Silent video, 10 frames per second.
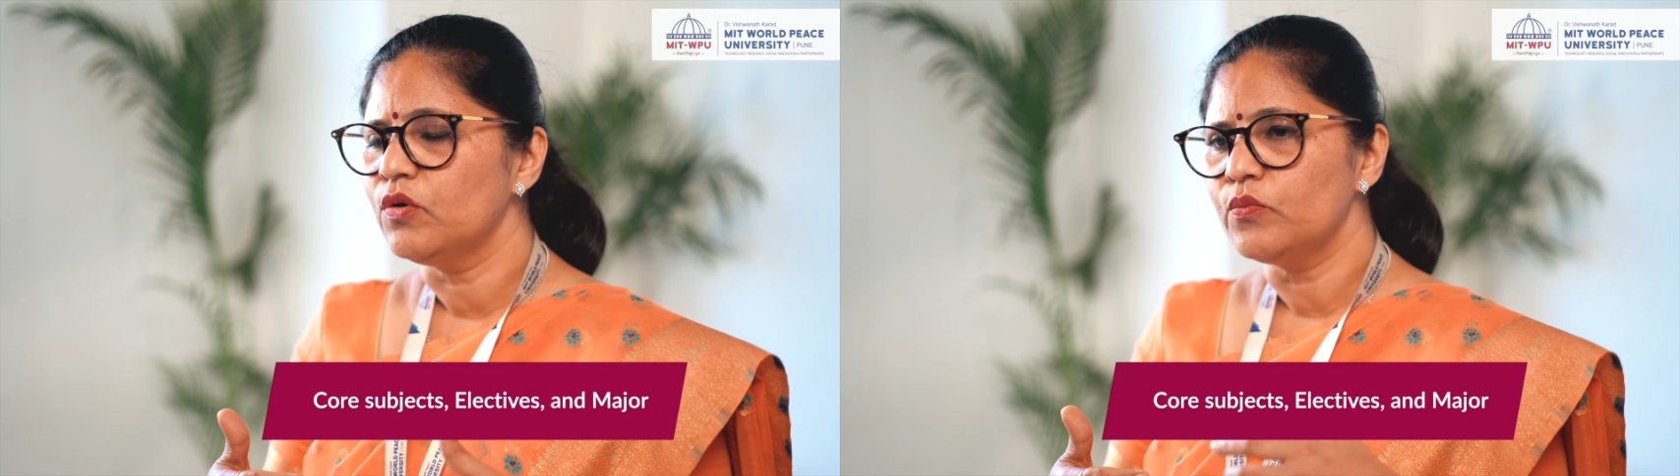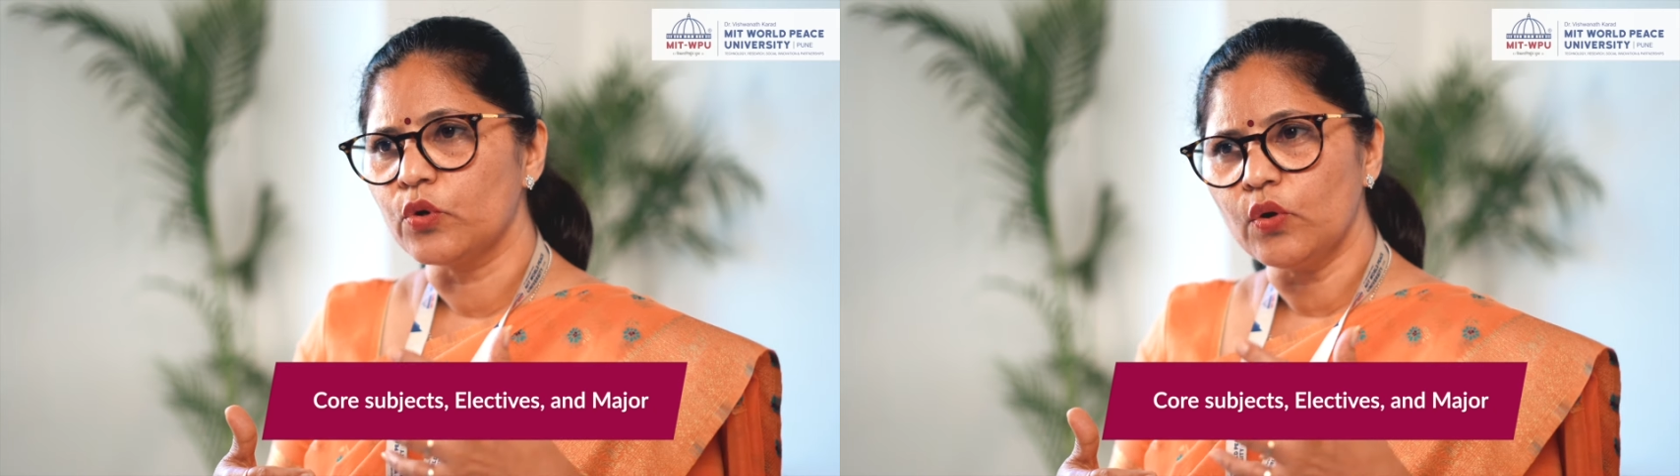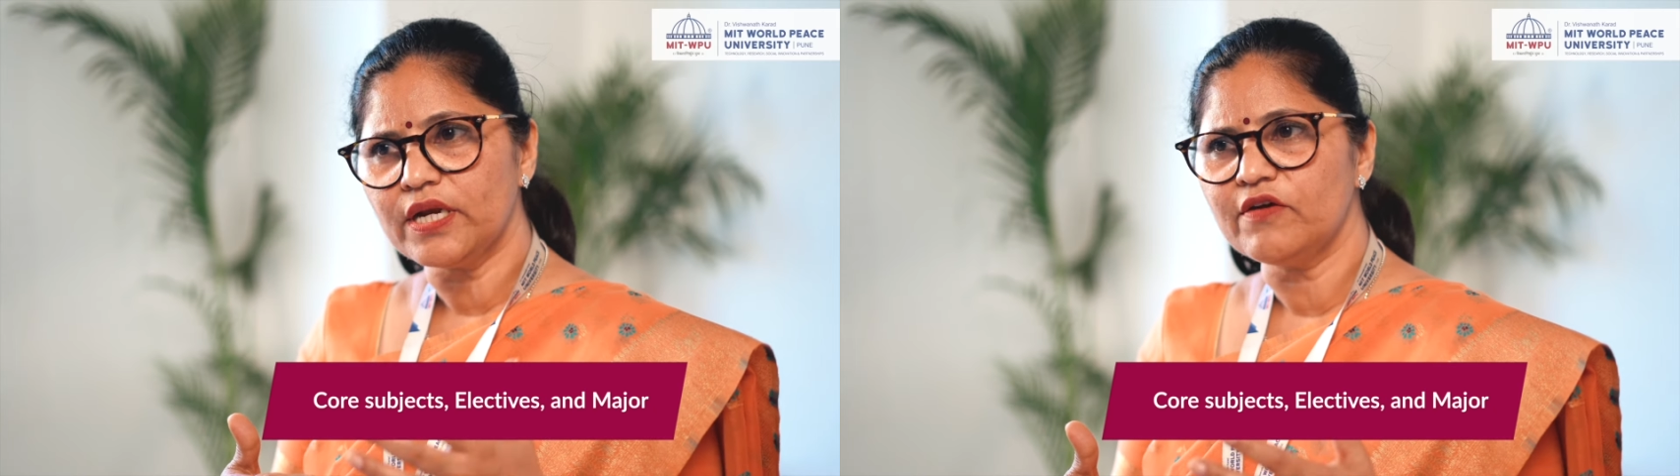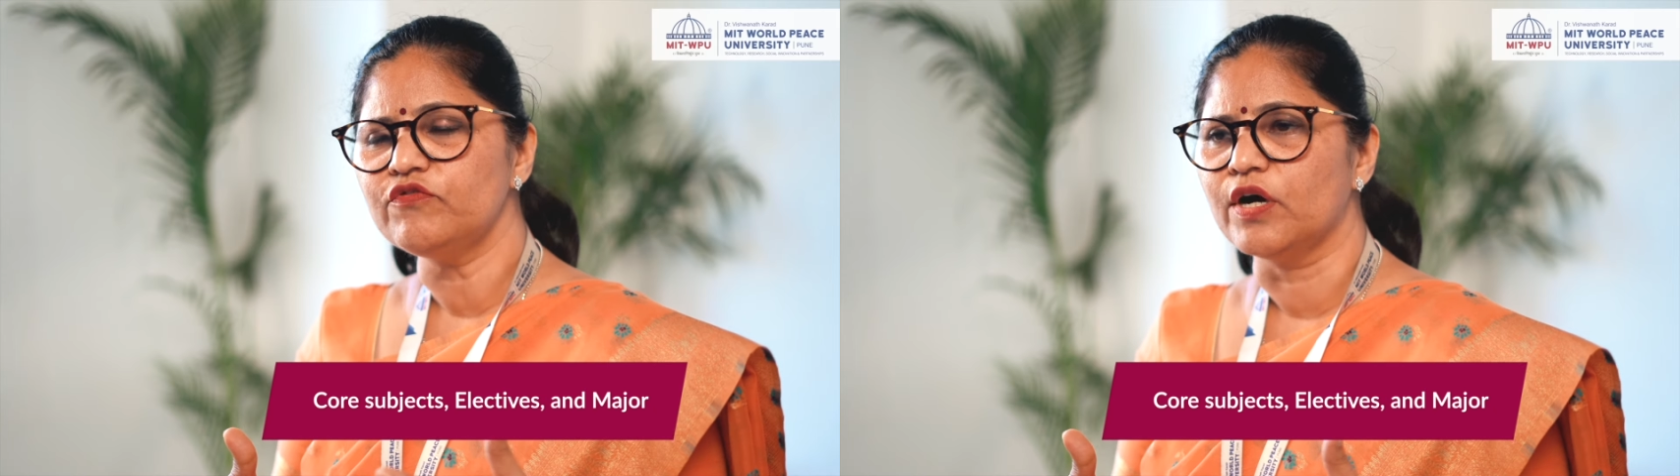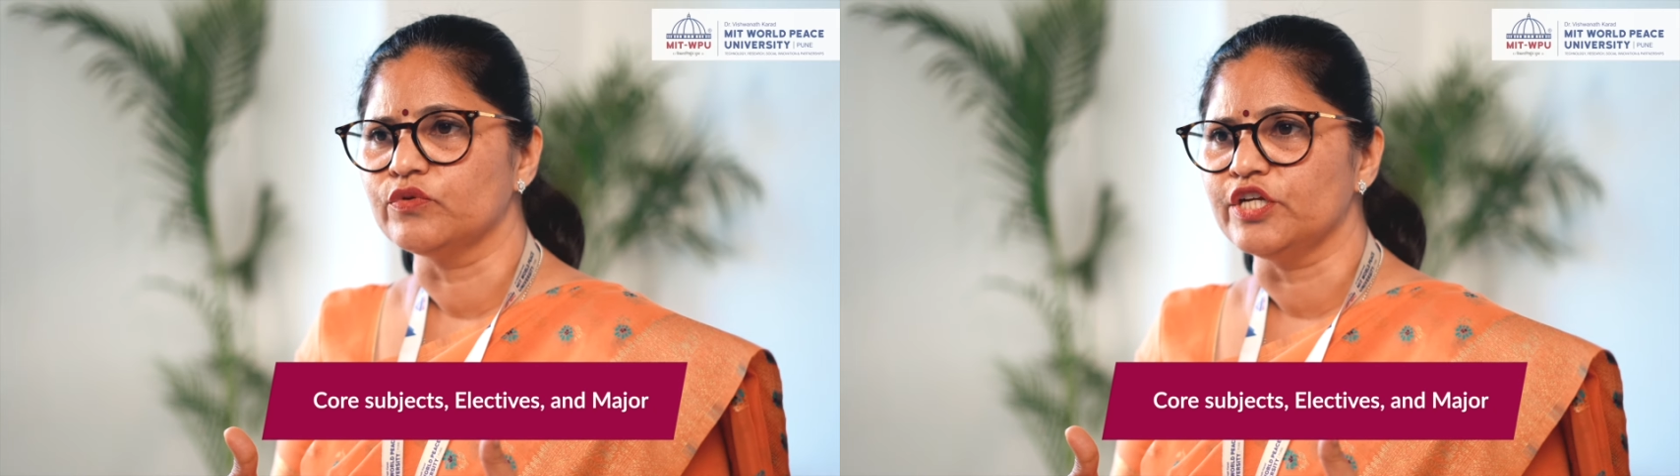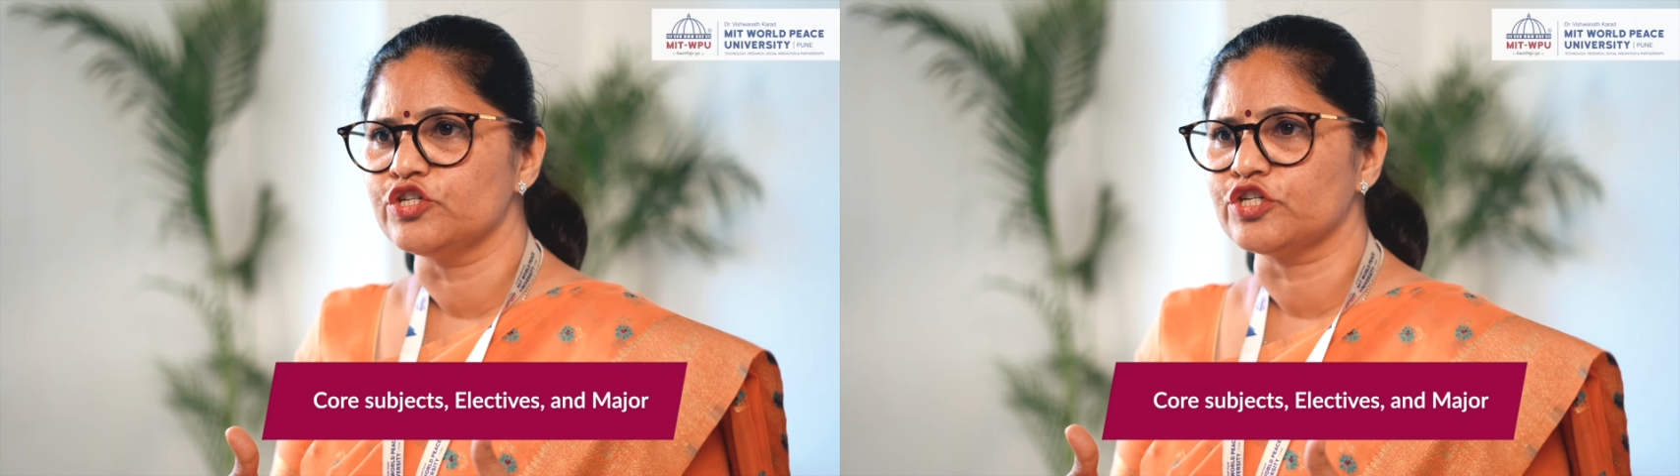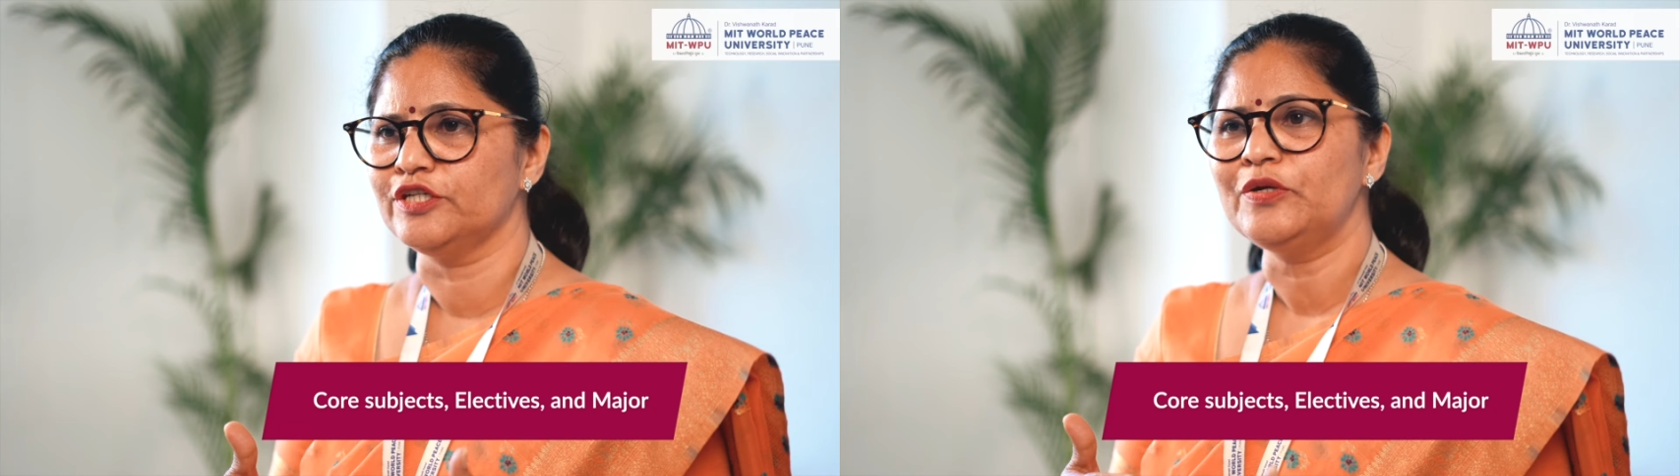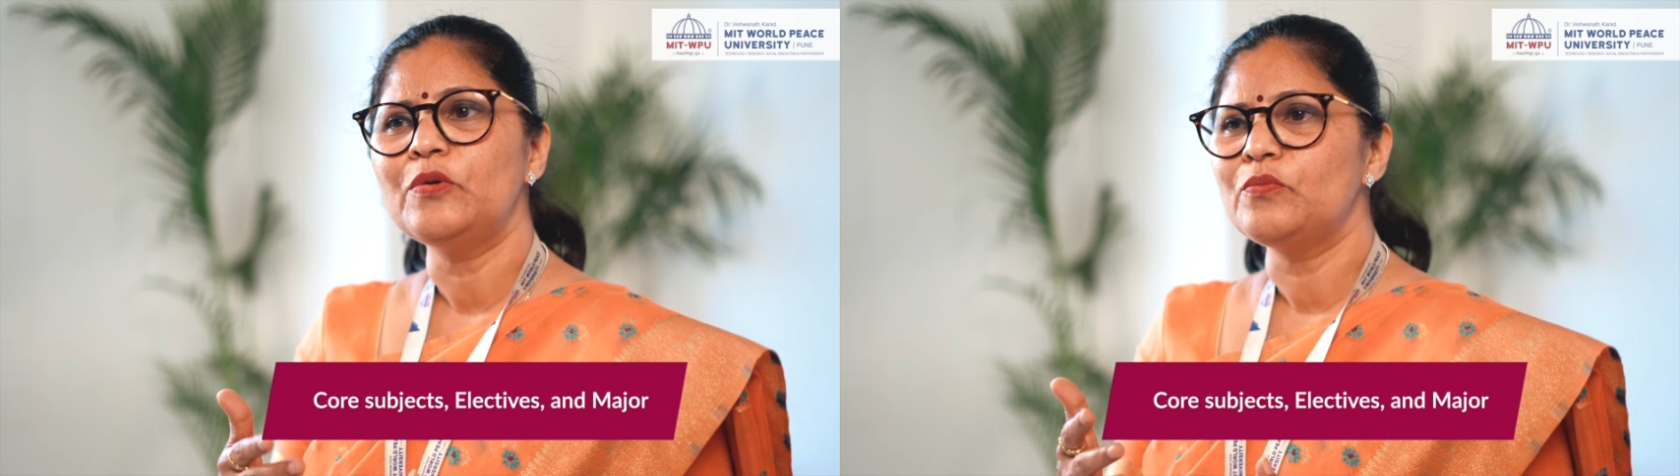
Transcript: program foundation,